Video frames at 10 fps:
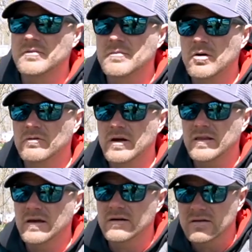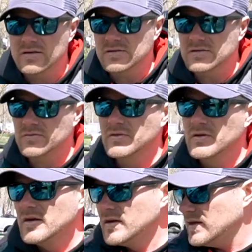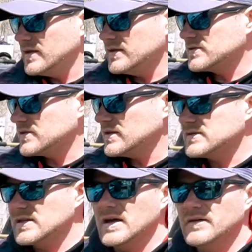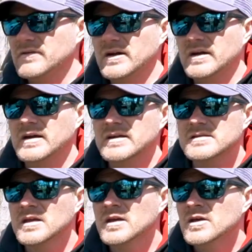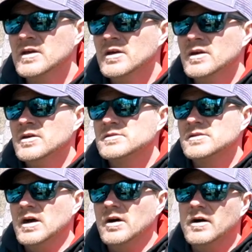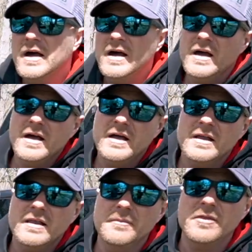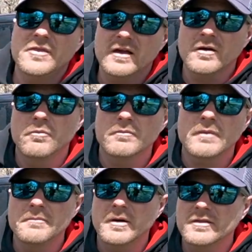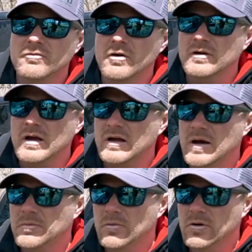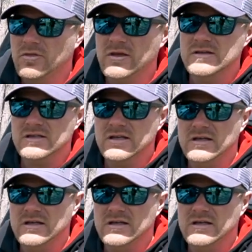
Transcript: remote right there is very nice. So let me think of, I might throw a couple more things in